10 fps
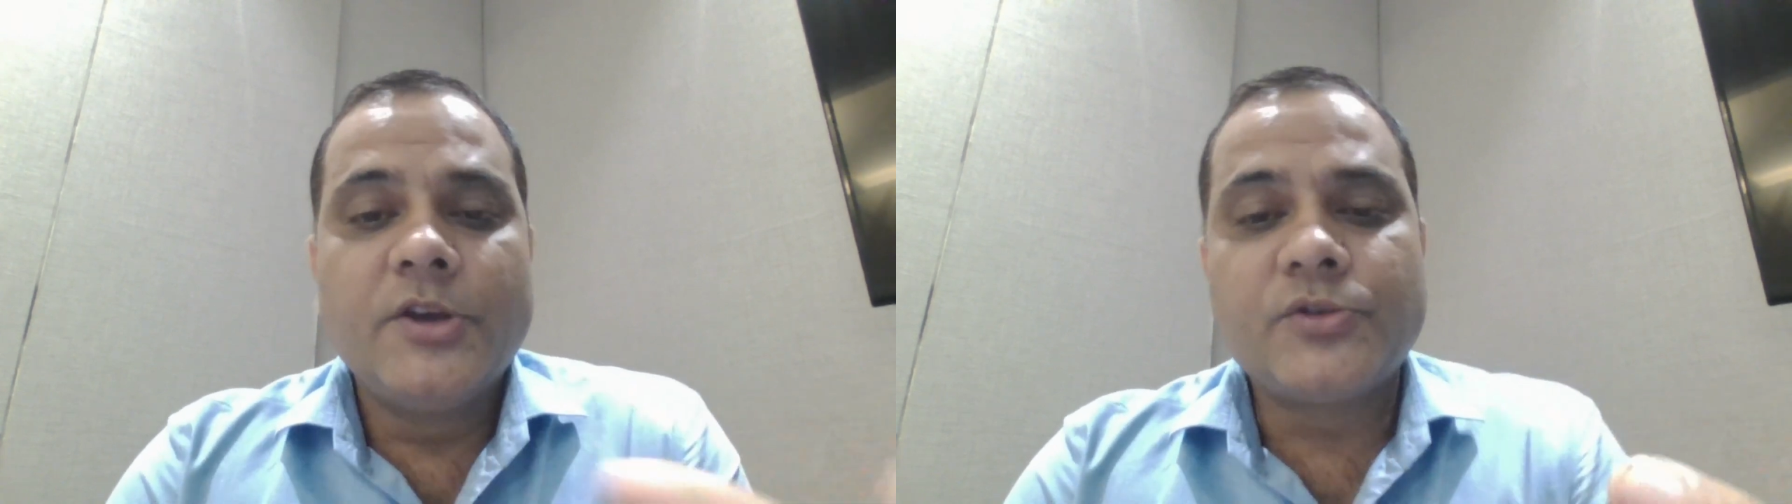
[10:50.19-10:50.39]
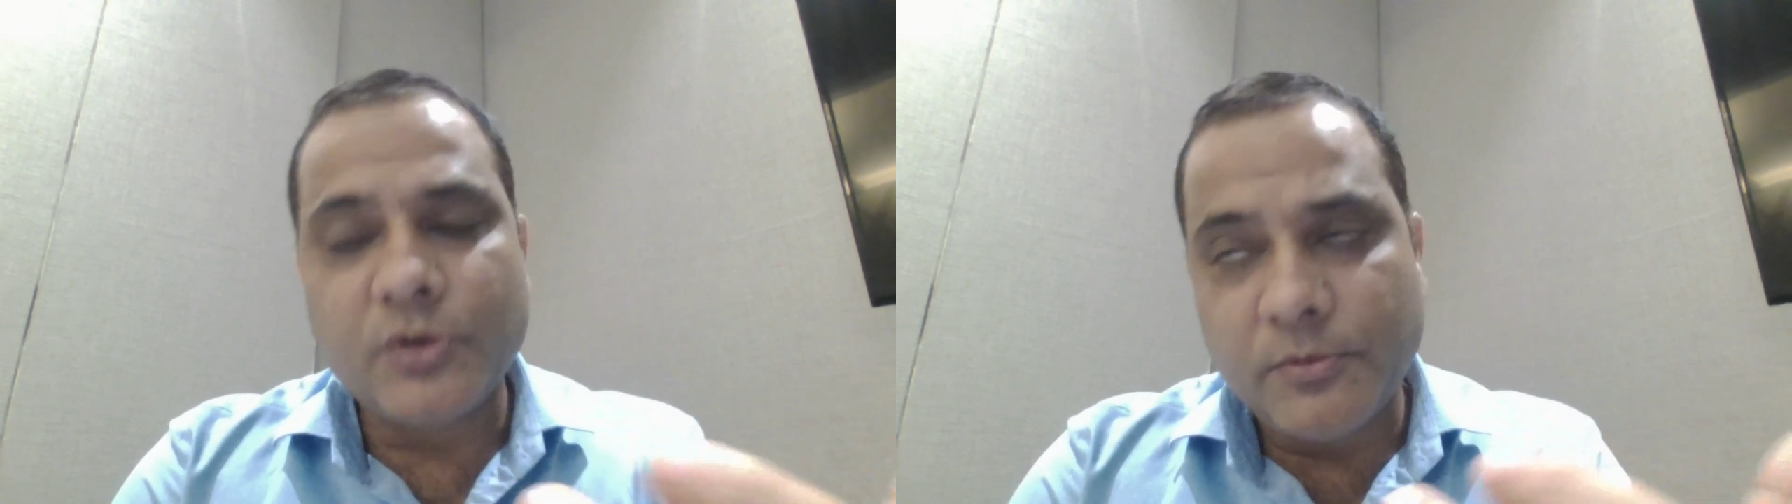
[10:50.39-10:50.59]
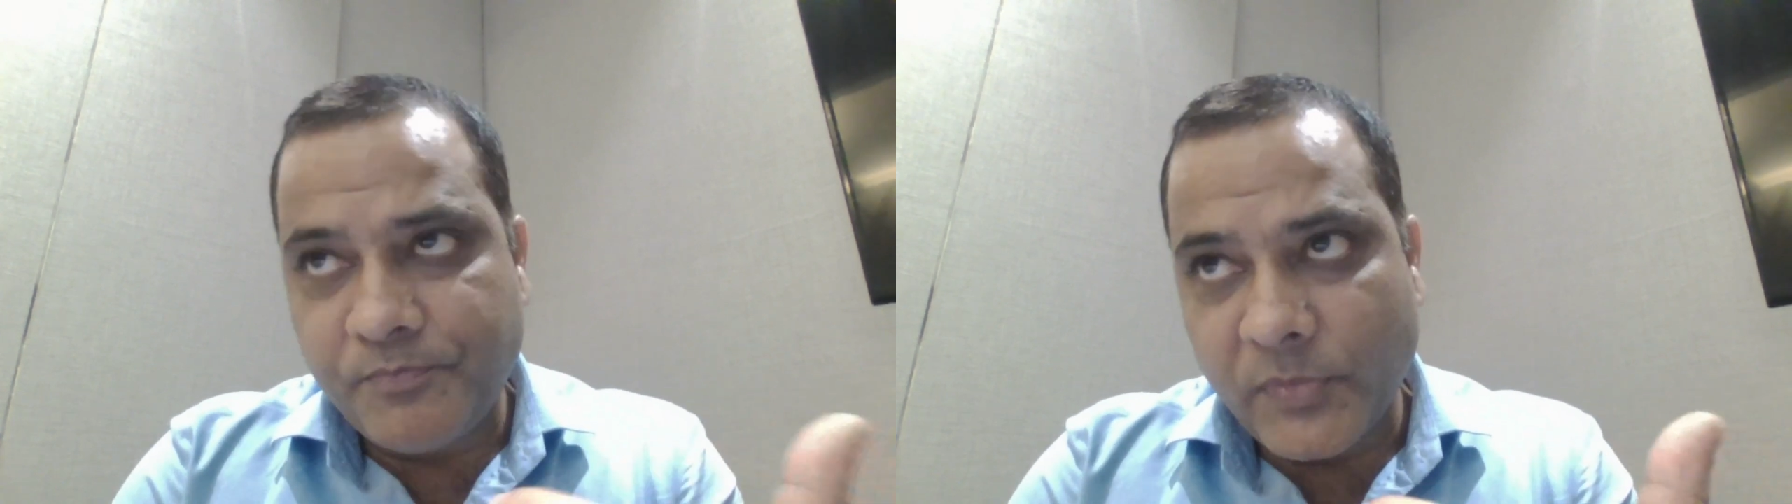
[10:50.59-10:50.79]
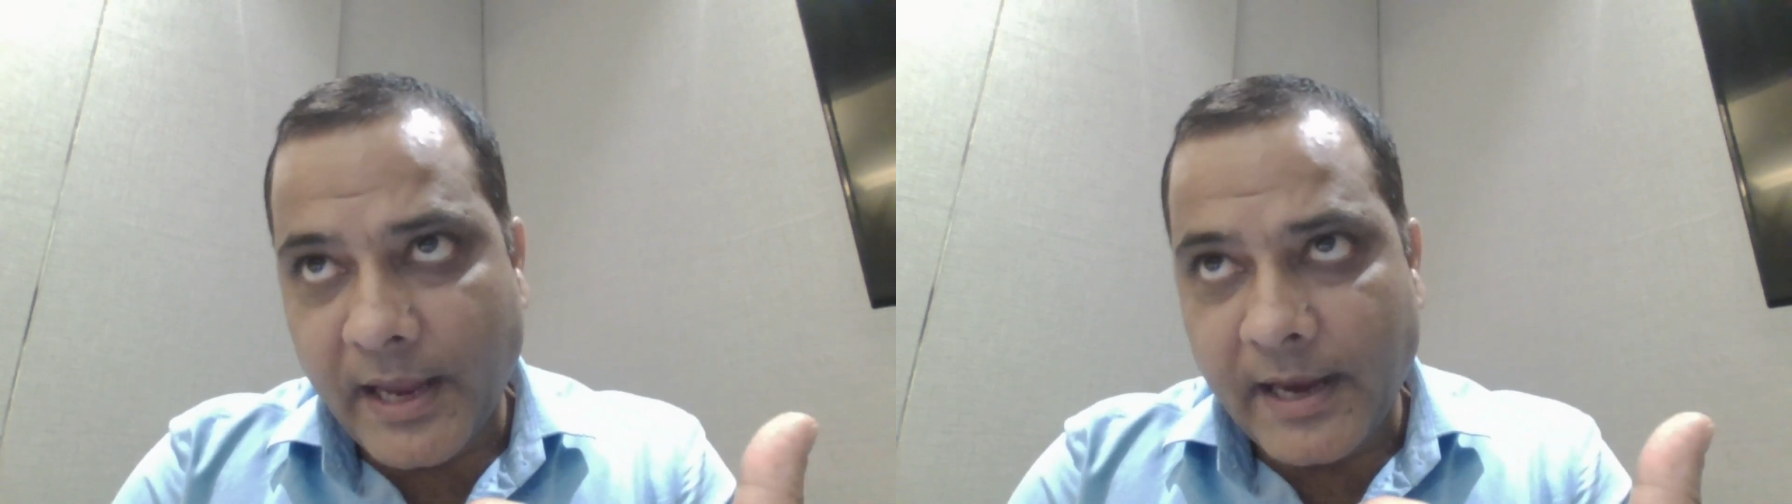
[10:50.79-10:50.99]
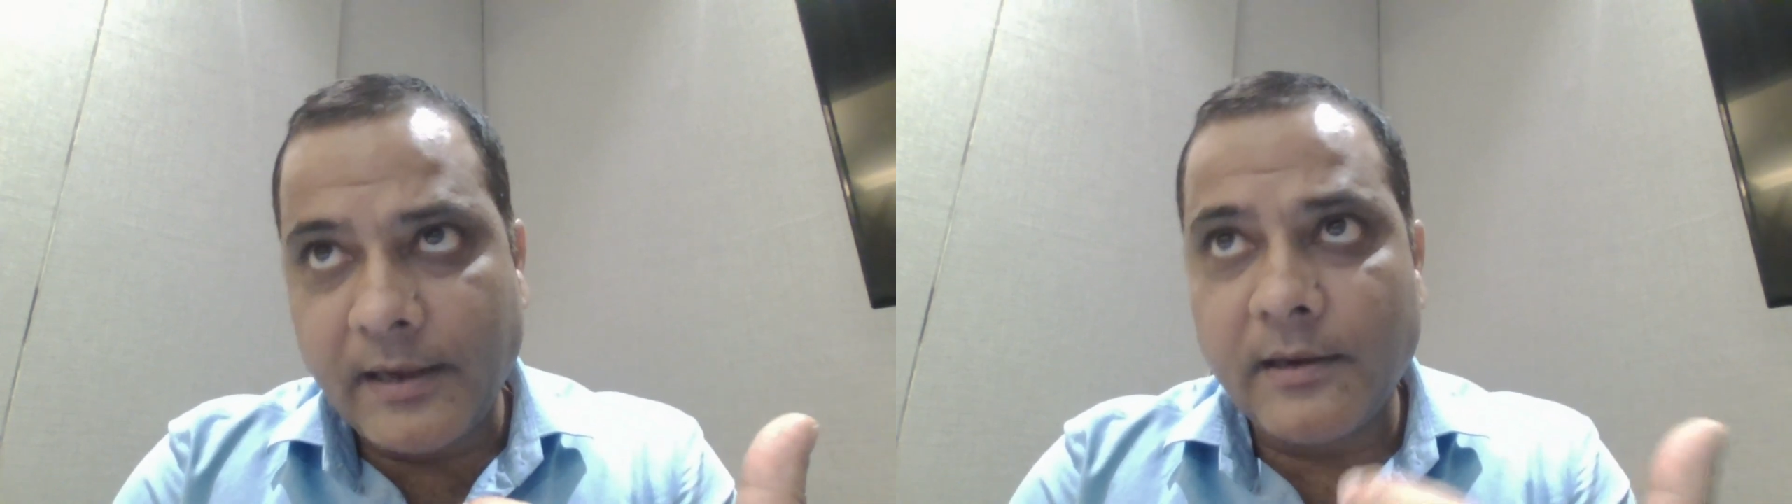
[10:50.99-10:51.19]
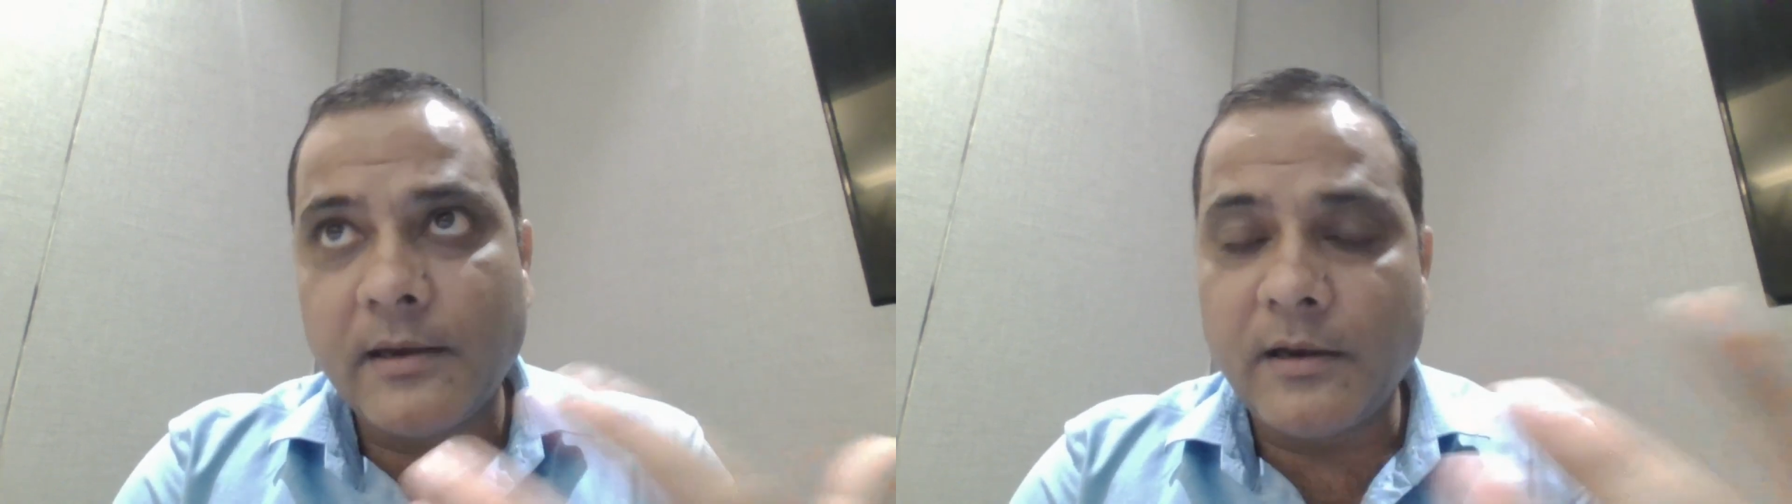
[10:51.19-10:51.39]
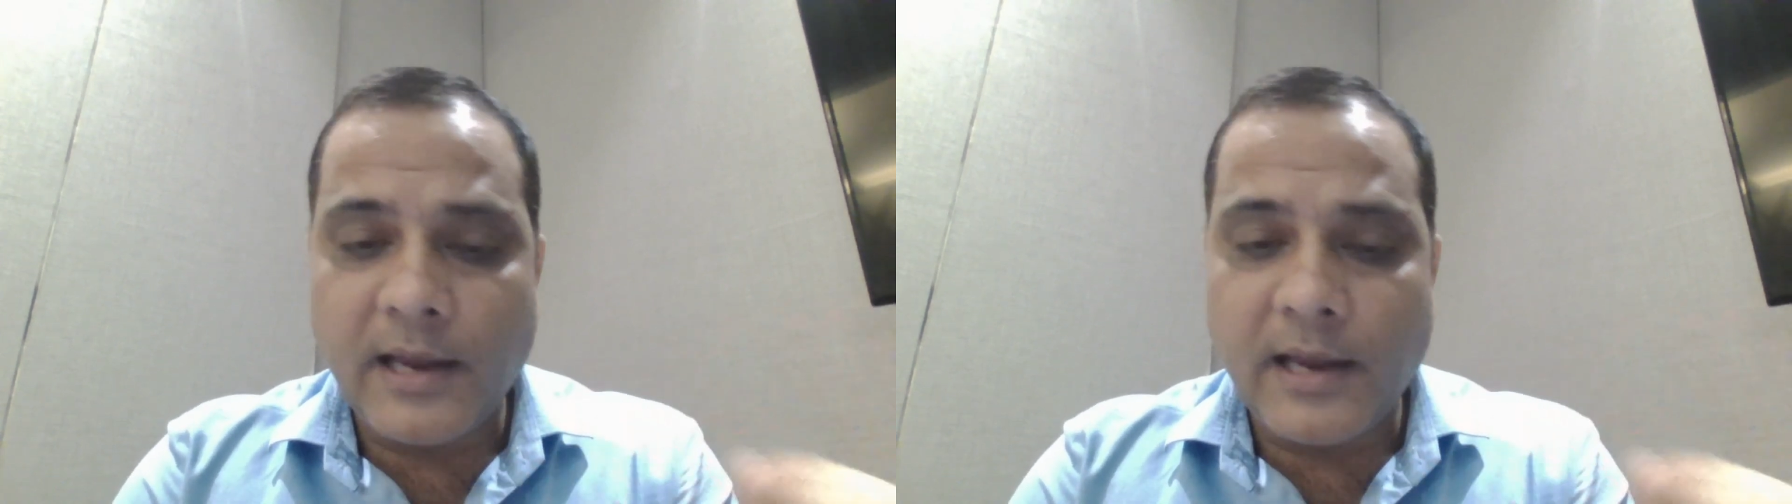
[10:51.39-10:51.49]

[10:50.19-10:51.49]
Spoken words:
So and